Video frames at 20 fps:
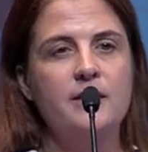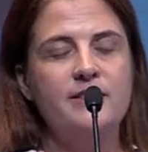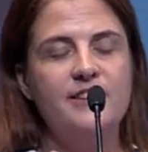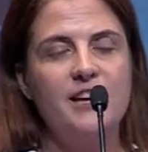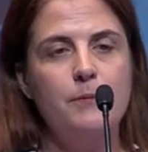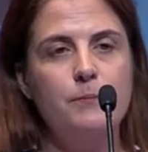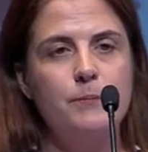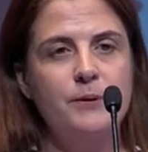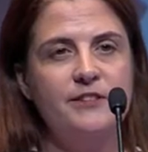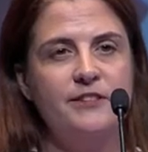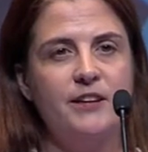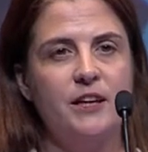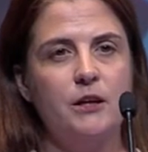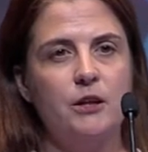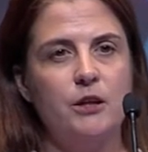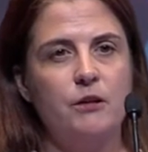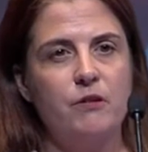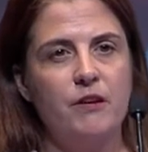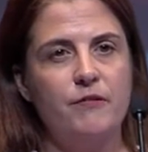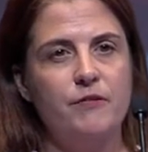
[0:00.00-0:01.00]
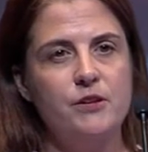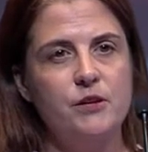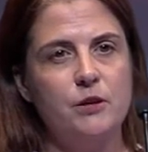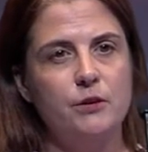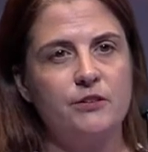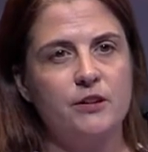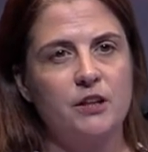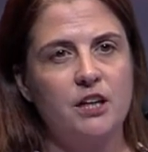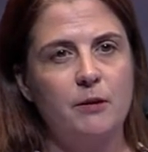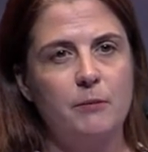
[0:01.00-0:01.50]
10% of the
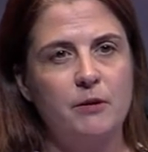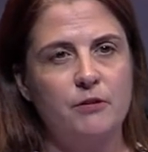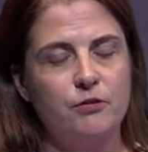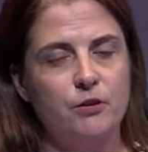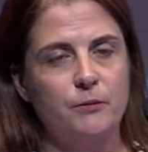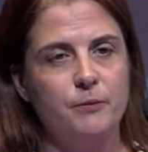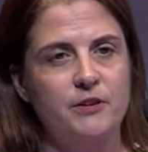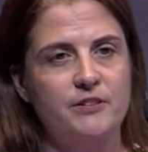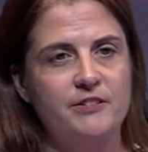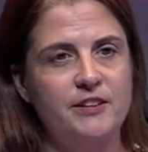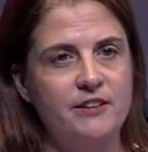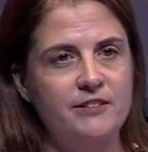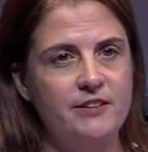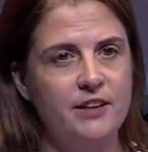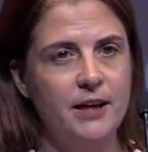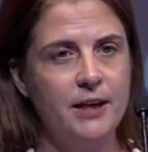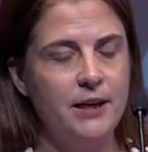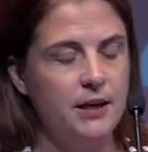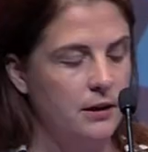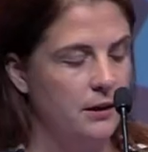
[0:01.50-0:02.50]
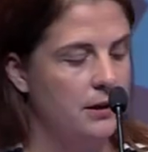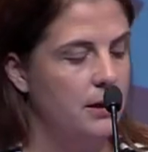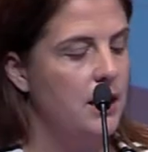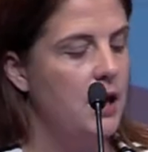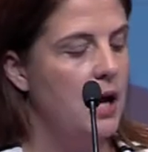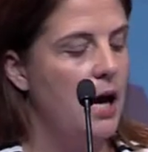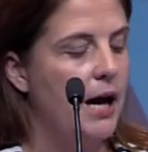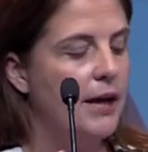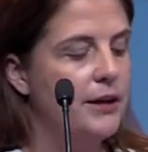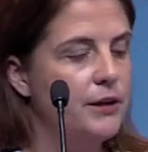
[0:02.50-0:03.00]
revenues are coming from the city,
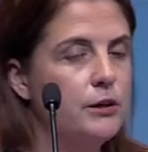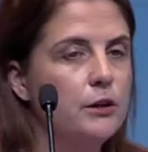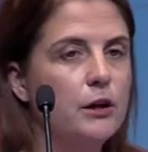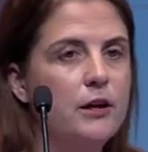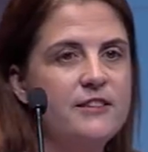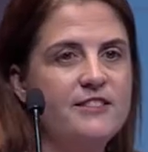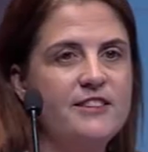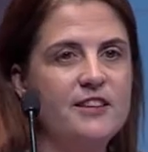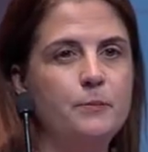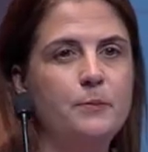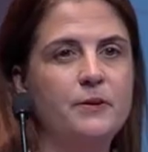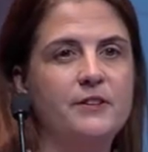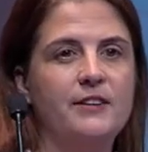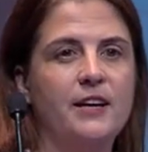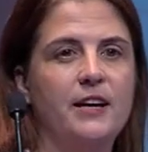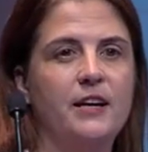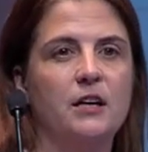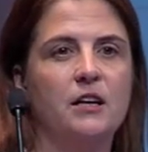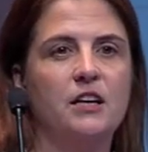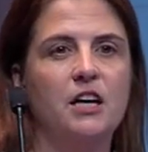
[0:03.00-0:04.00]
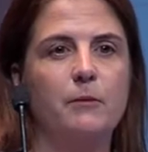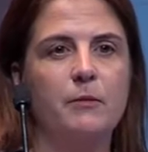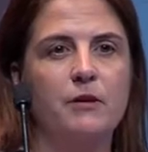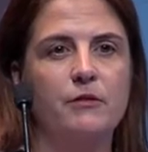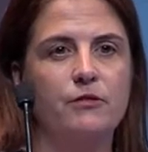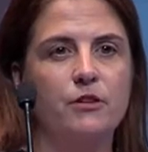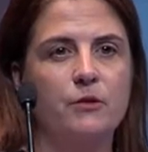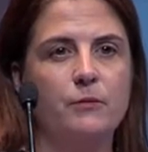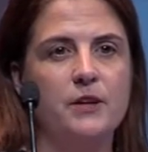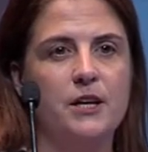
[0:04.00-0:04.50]
and 90% are
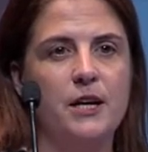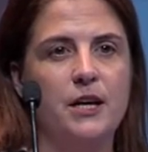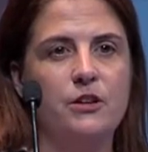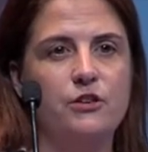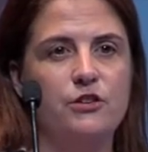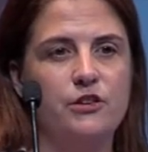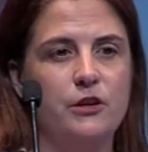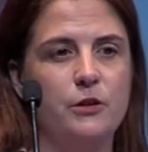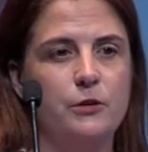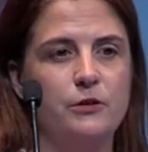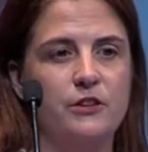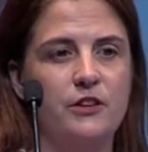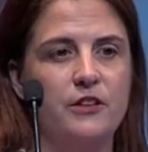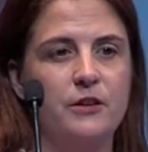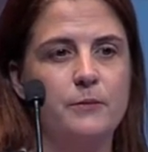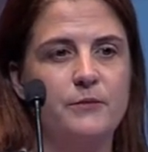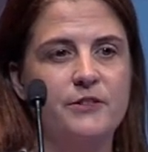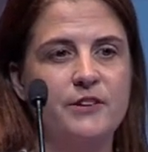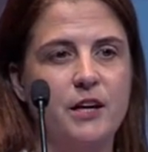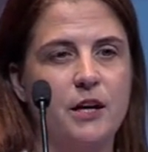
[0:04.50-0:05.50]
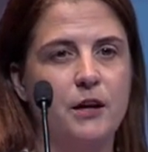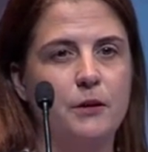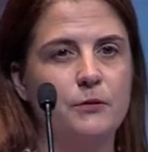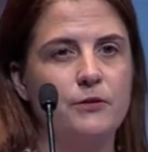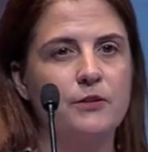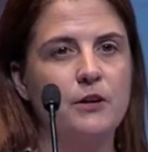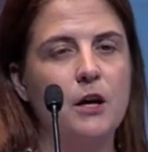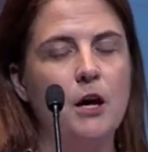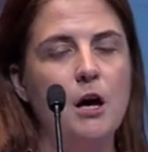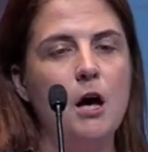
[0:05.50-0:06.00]
coming from the end user
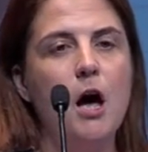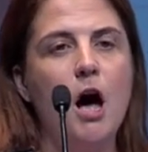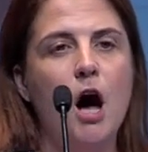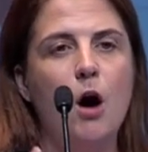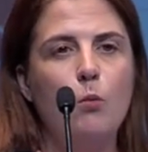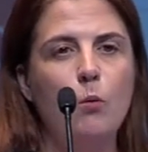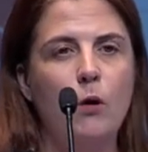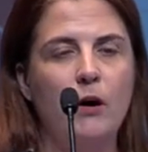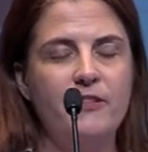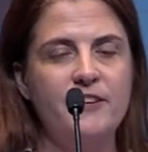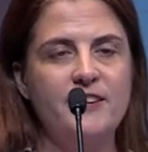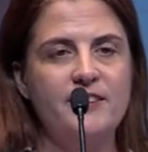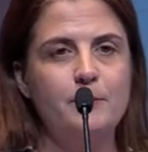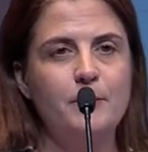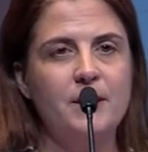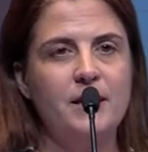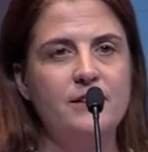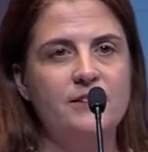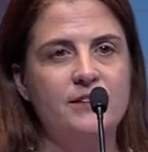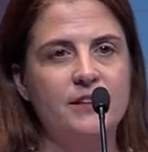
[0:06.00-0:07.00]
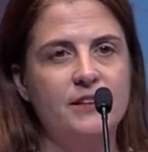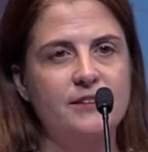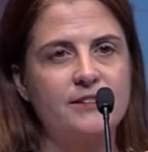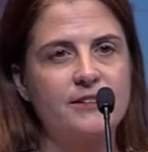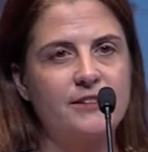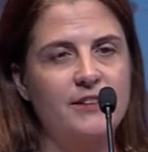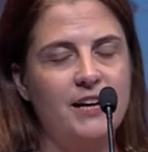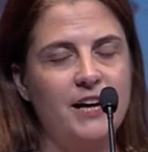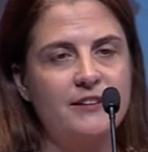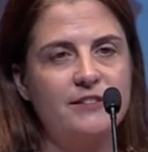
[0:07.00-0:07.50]
themselves. And what this means is
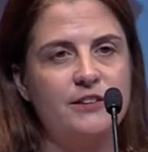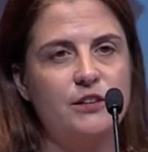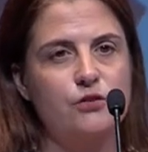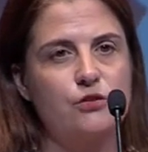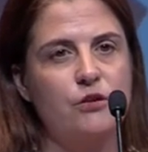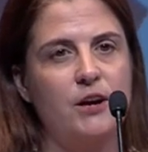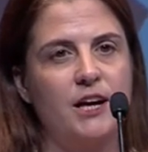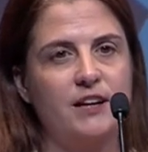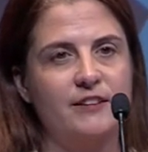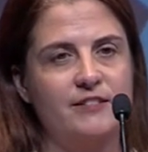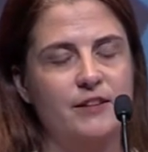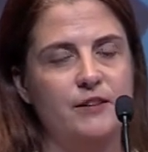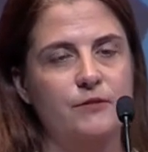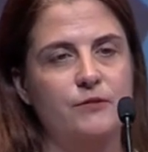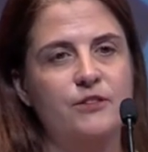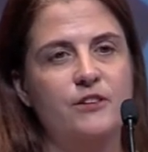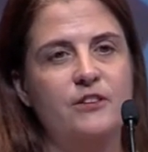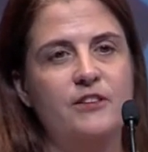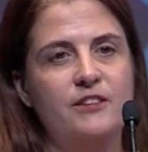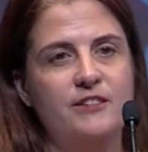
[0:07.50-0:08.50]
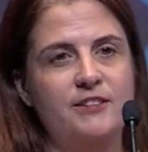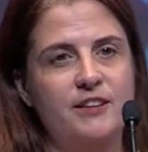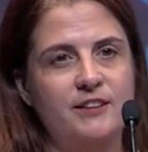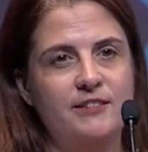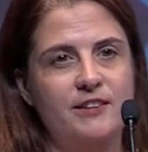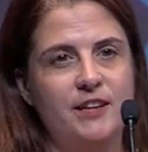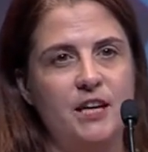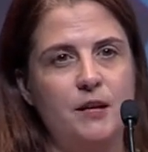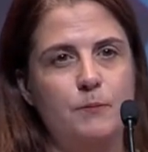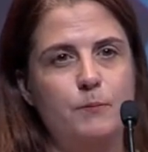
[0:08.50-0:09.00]
that's attractive to the
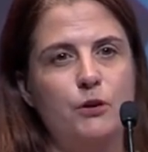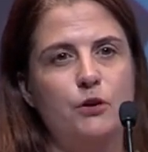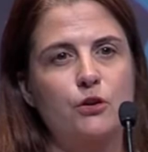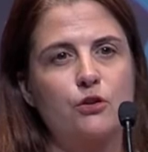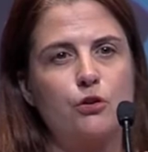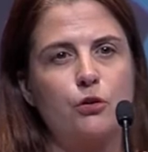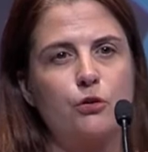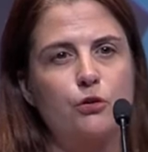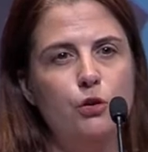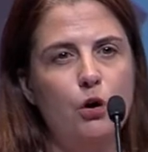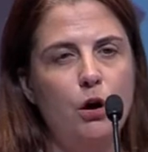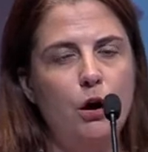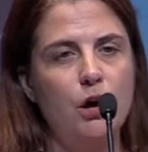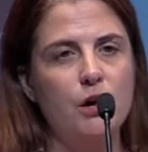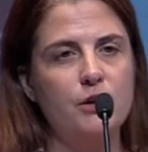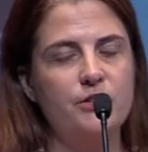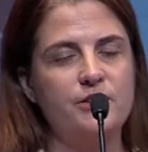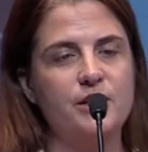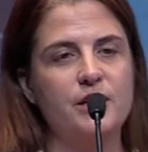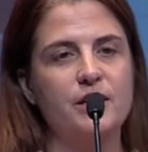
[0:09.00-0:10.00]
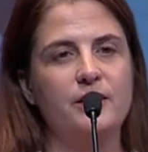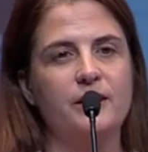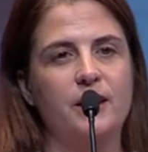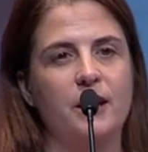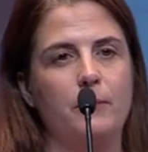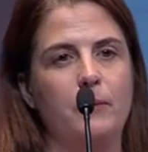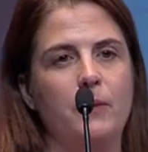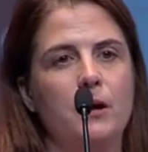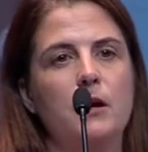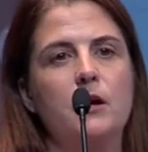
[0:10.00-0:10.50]
city because you're not asking
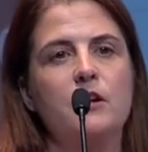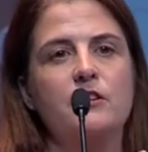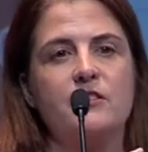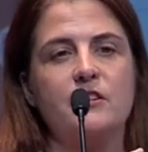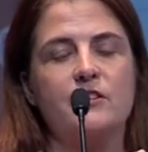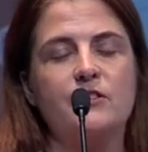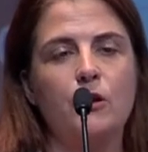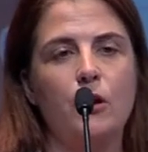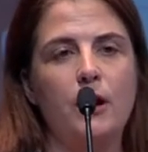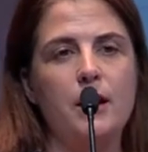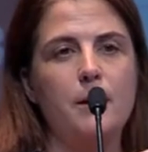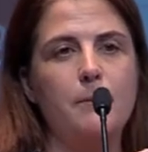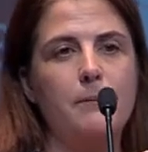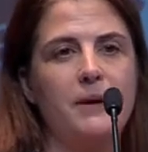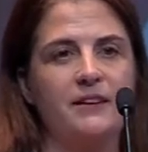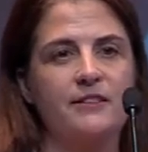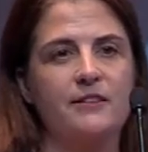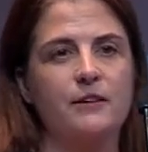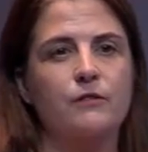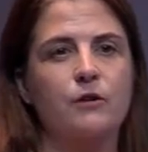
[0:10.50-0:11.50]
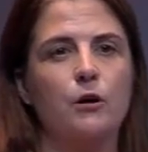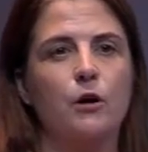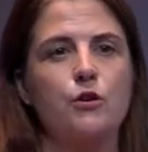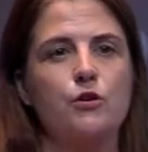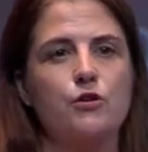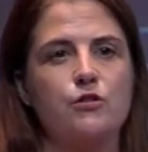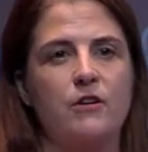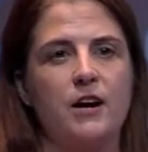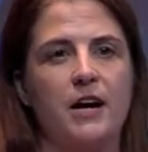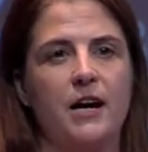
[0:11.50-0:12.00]
them to sign a massive
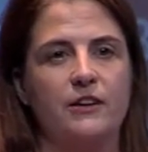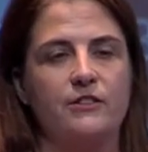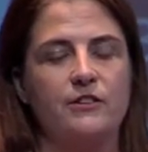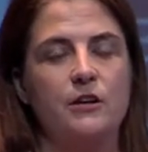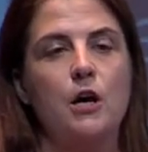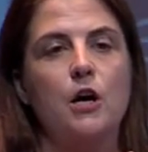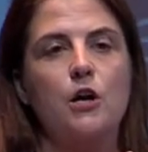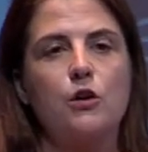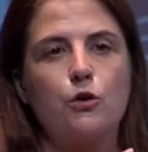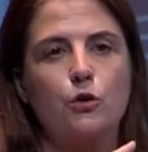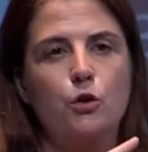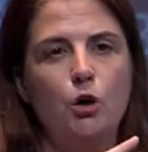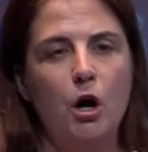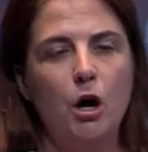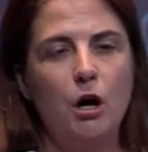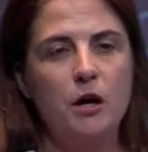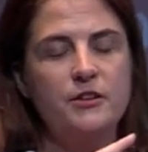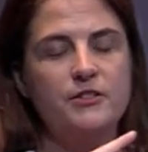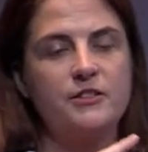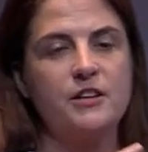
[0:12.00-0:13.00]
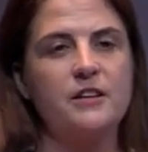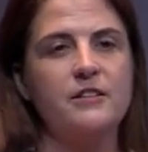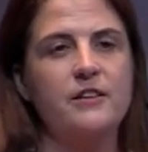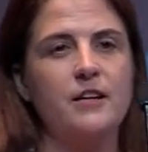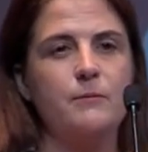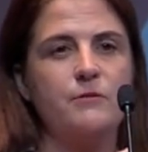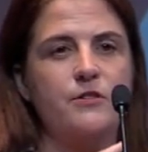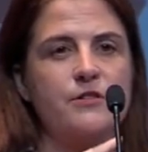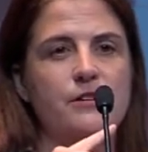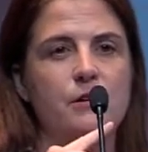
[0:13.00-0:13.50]
contract. You're not asking
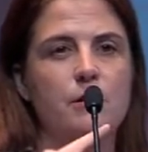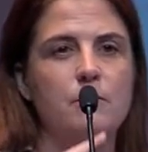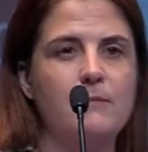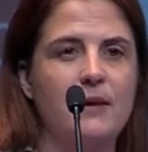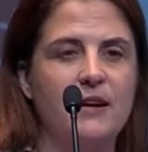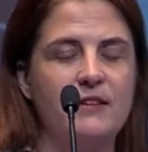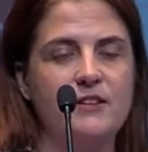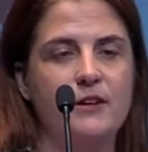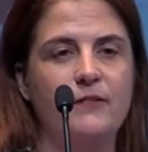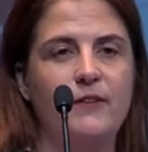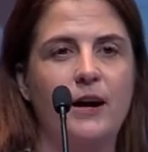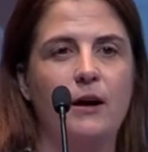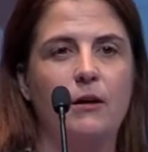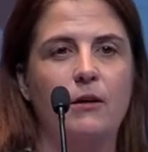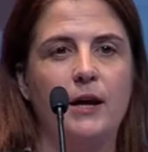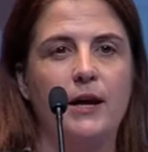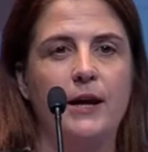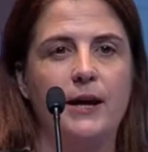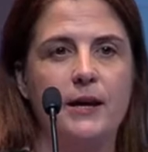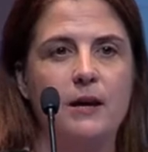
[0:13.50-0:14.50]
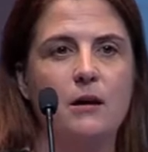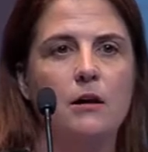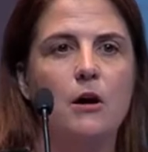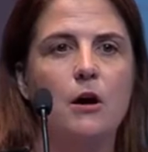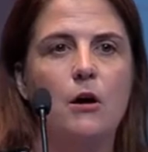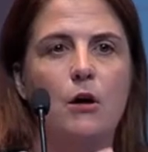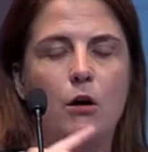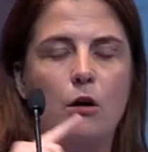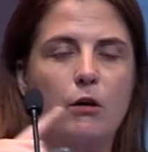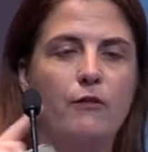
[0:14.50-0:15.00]
them to do massive outlay
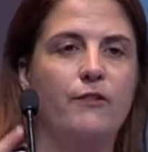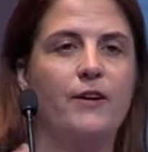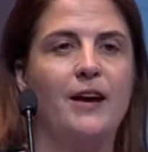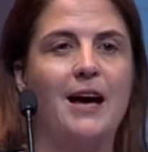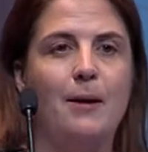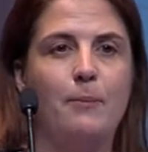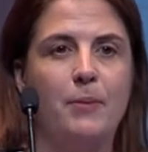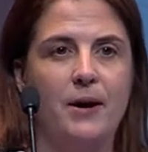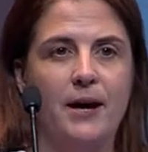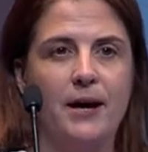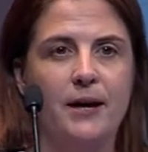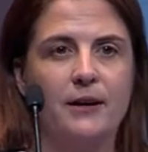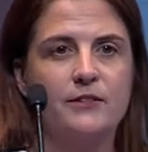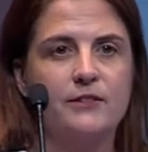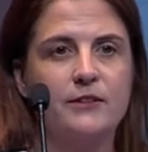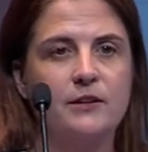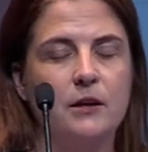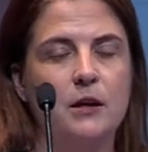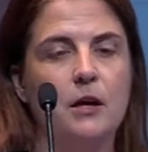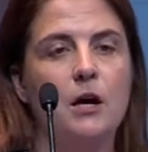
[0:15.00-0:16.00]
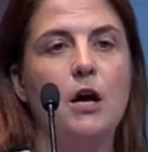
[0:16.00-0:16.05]
of capex.